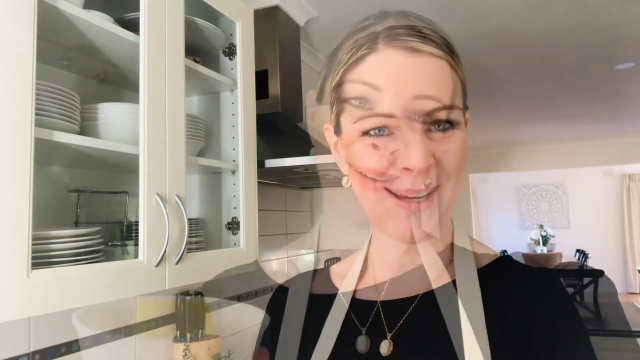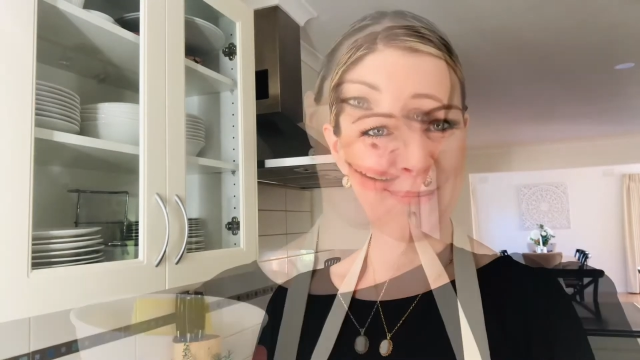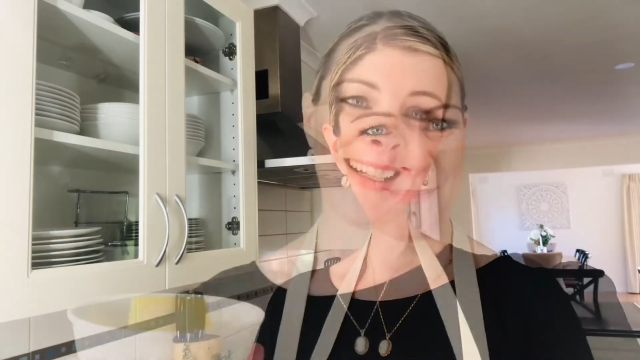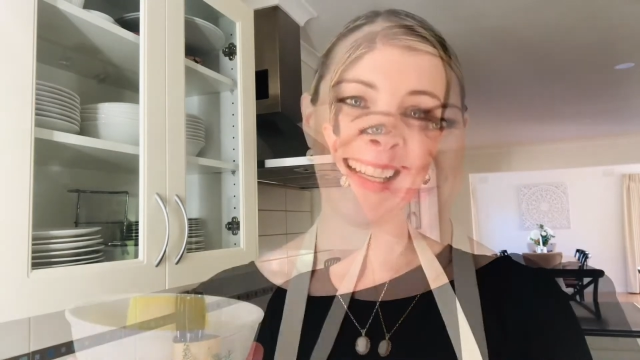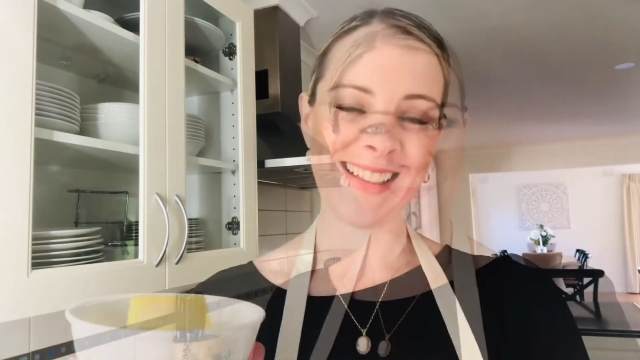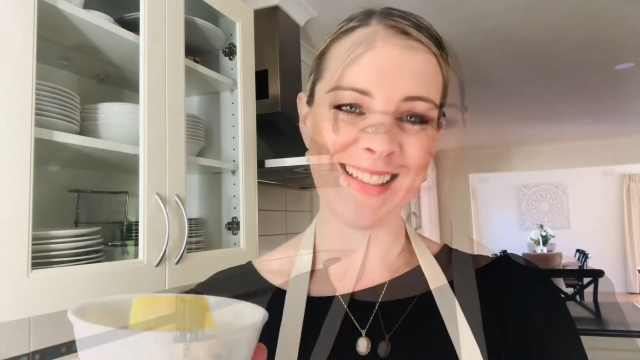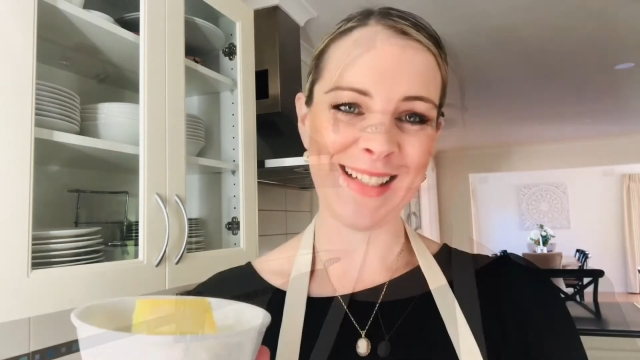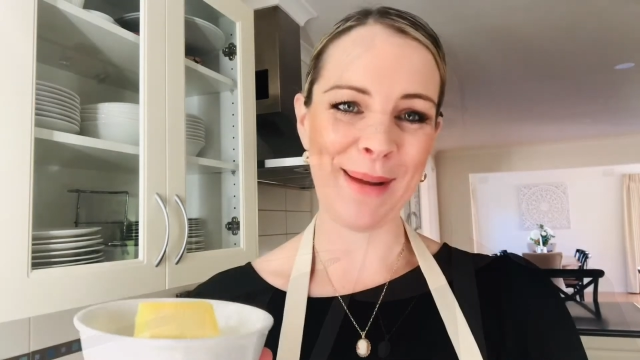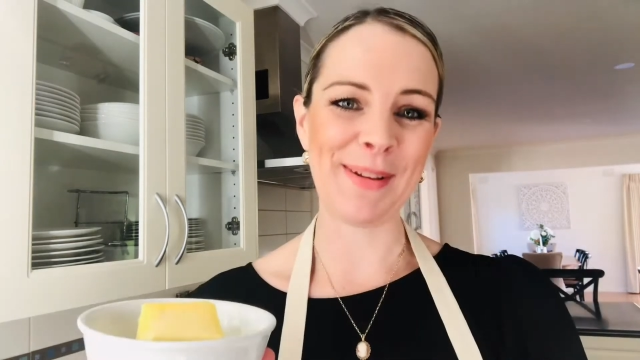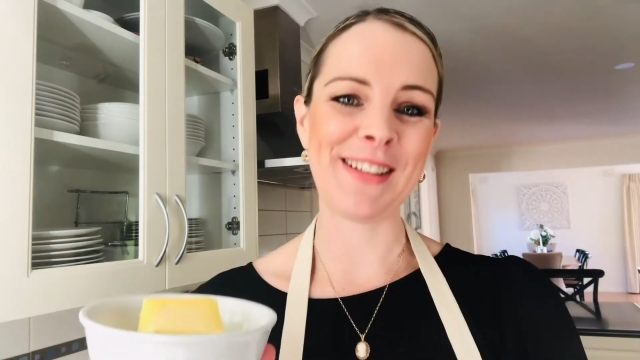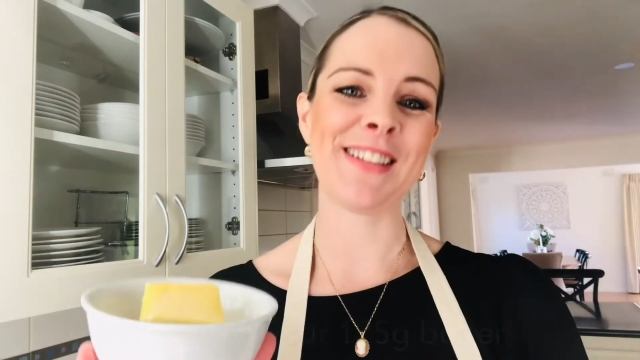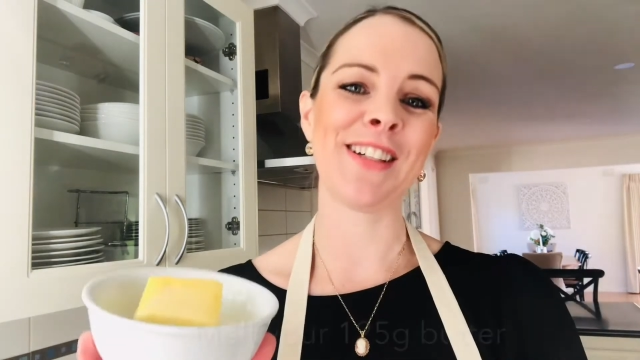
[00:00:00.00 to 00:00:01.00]
So our next step
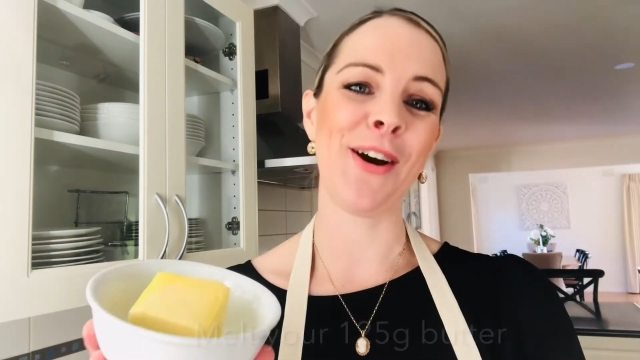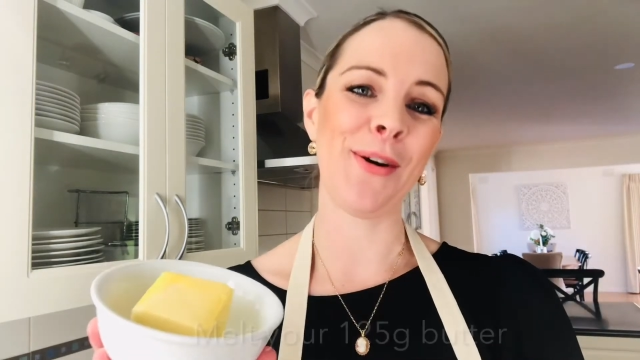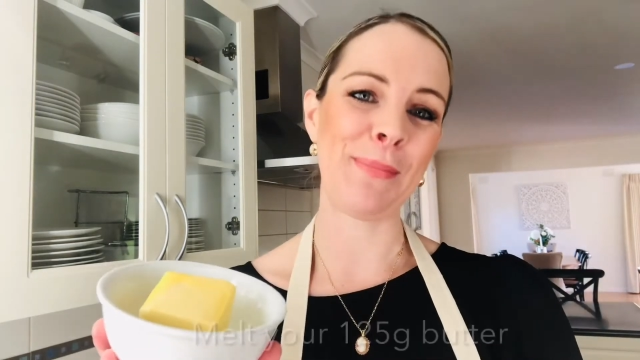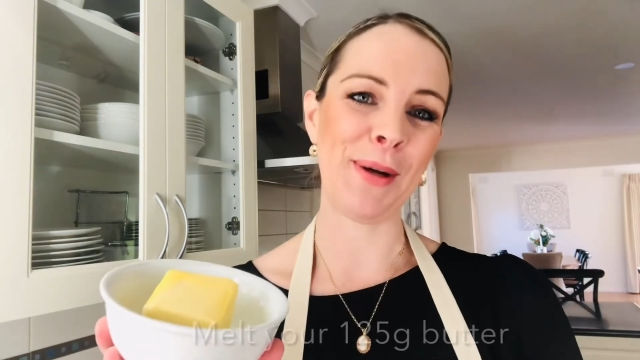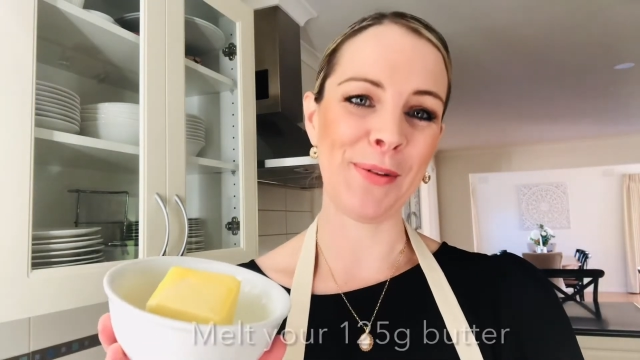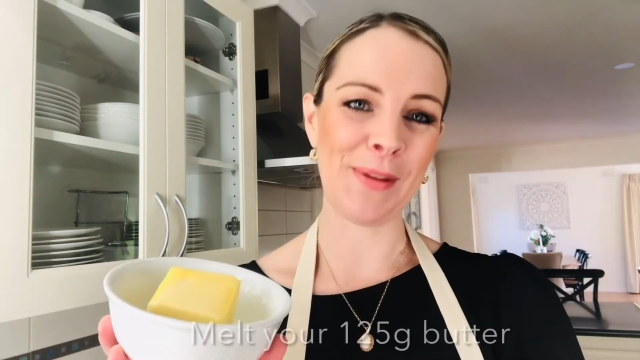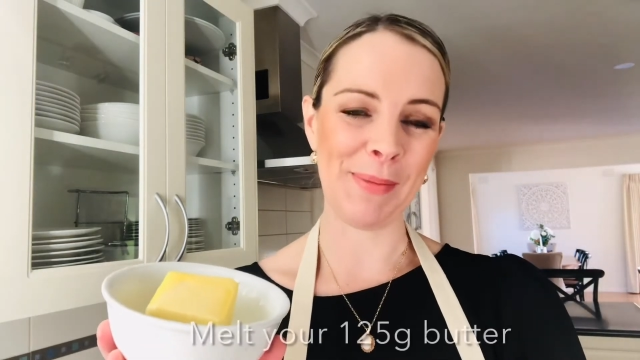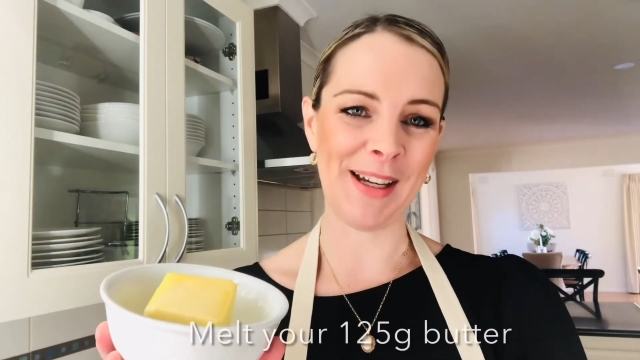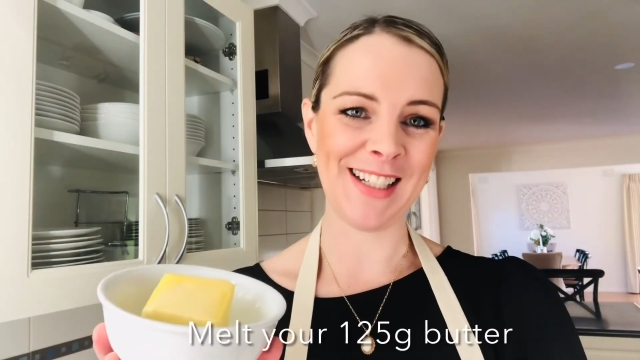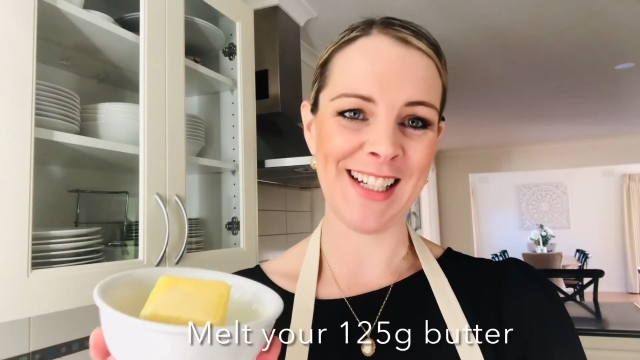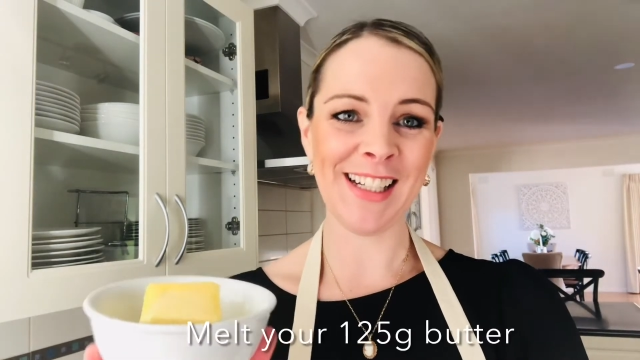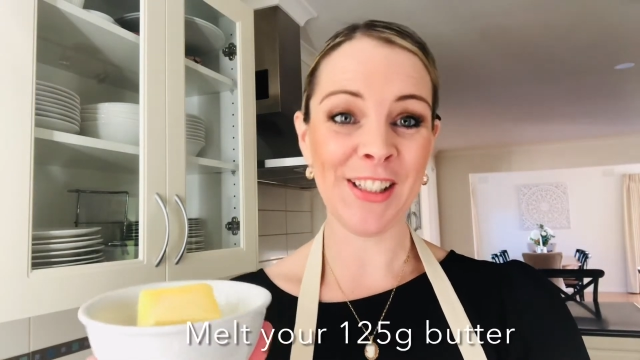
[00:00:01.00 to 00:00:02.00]
is to go and melt the butter.